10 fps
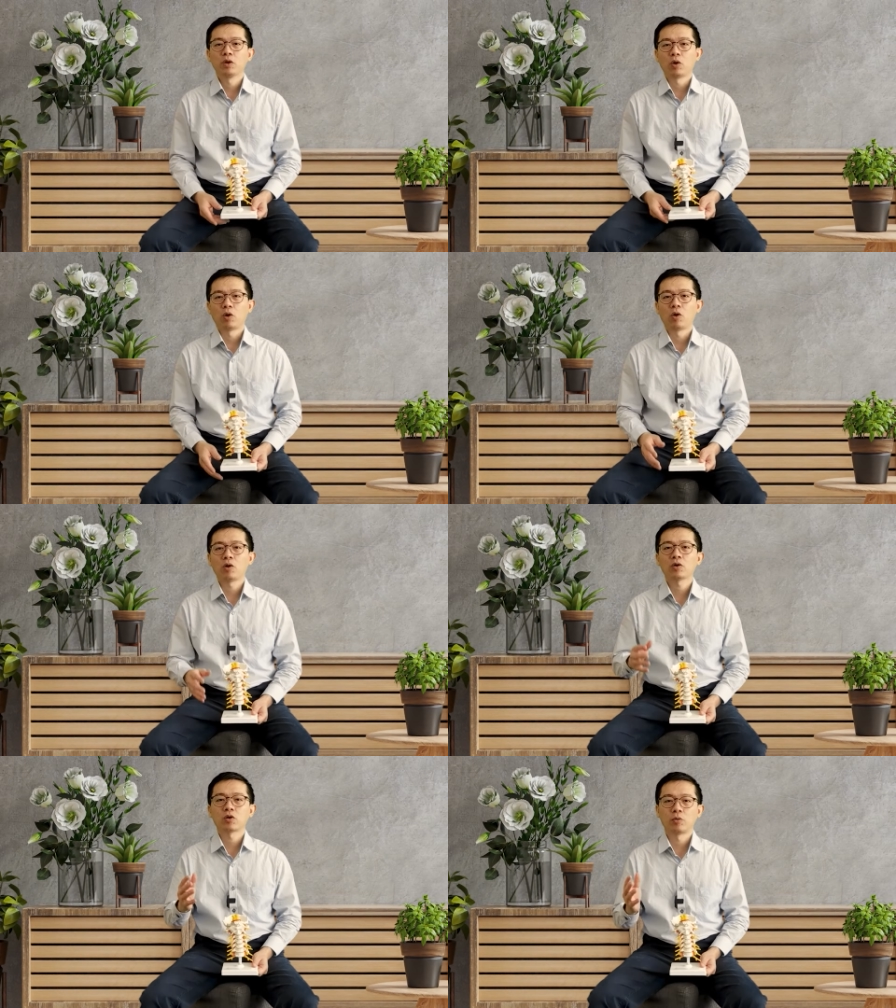
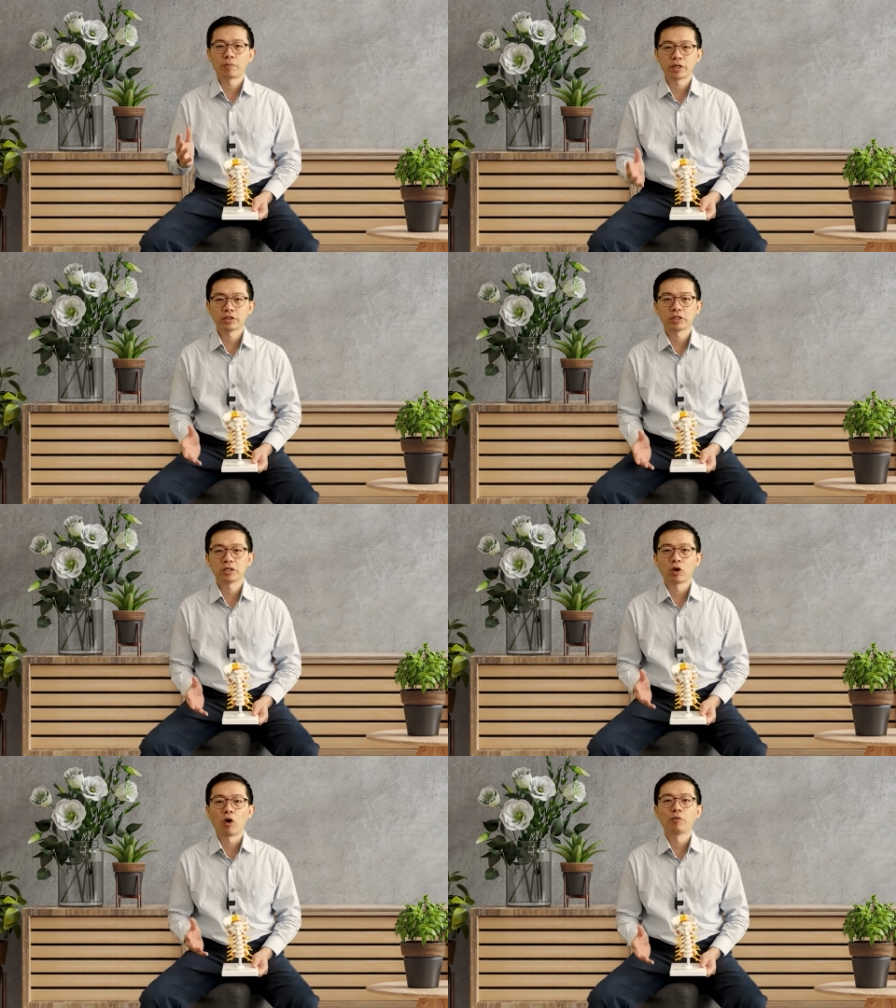or compression
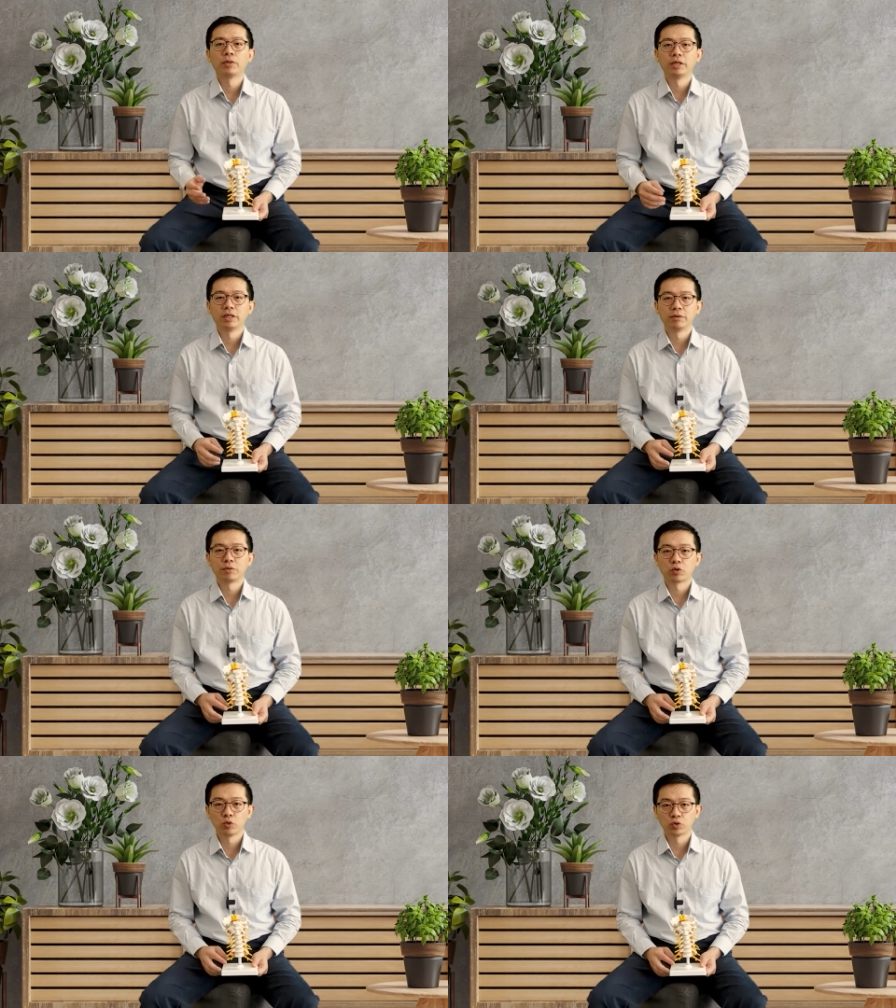of the nerve
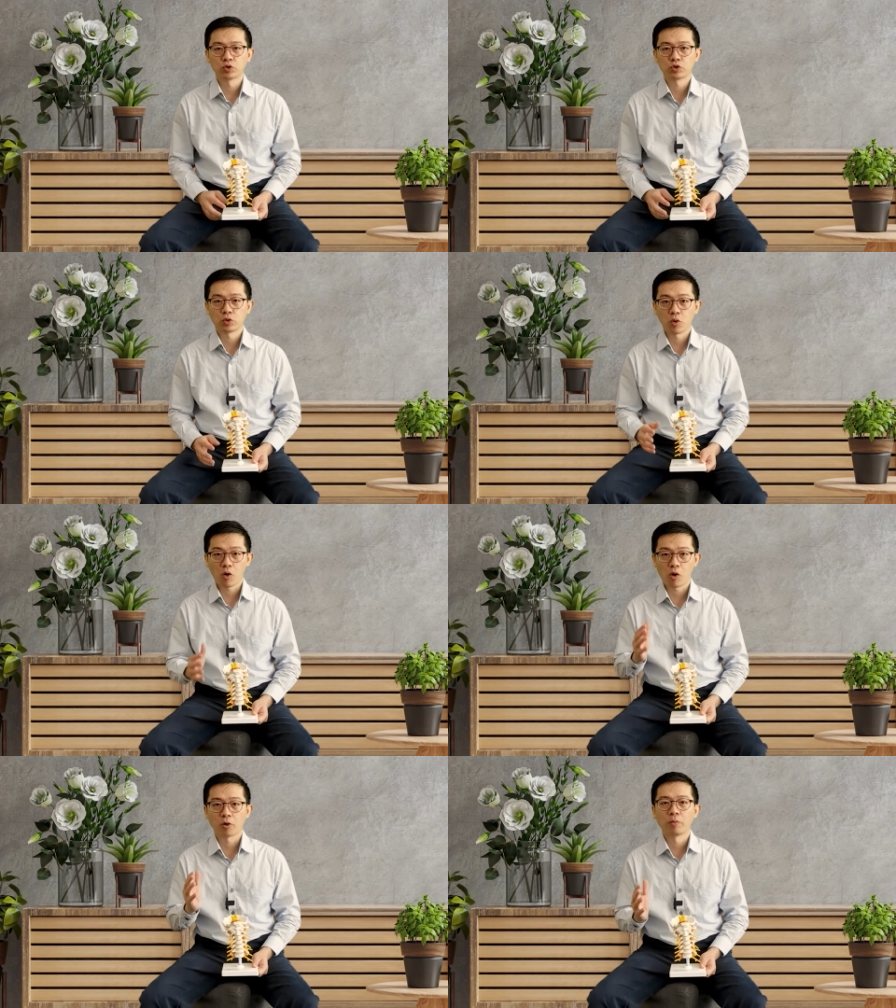roots
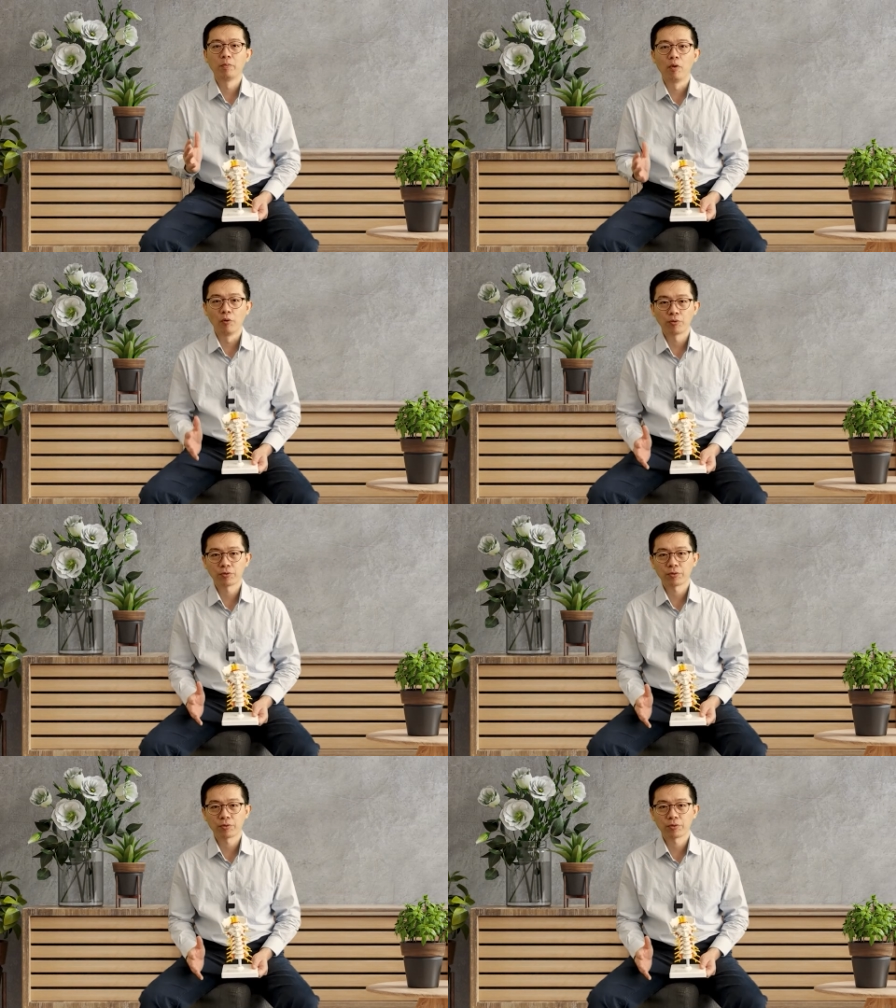or both.